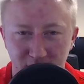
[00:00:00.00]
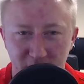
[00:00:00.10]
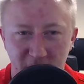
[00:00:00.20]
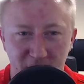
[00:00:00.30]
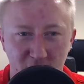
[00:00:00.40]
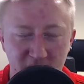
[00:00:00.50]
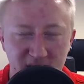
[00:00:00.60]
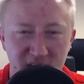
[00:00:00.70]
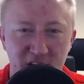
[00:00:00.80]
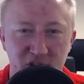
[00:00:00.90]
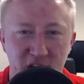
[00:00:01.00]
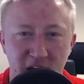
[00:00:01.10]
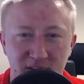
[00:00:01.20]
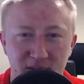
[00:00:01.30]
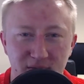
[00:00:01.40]
Before I get
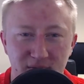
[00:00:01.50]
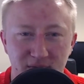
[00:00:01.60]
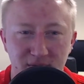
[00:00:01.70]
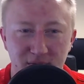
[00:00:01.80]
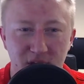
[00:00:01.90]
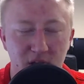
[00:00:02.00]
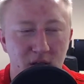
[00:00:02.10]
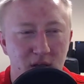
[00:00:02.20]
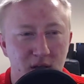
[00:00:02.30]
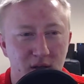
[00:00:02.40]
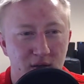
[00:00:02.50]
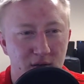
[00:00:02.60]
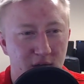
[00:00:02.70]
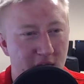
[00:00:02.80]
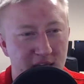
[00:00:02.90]
sidetracked,
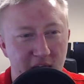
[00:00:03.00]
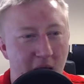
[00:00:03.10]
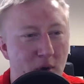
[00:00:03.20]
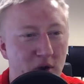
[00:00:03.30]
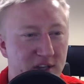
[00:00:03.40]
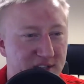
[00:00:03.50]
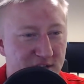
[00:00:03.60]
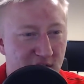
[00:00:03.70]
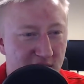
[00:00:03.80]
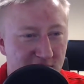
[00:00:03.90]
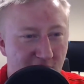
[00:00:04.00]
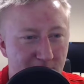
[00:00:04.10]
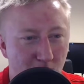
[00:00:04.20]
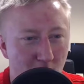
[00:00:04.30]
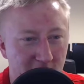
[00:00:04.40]
I won't get sidetracked. I
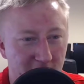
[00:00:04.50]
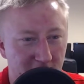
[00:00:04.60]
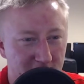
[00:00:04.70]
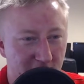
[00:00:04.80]
got a point here.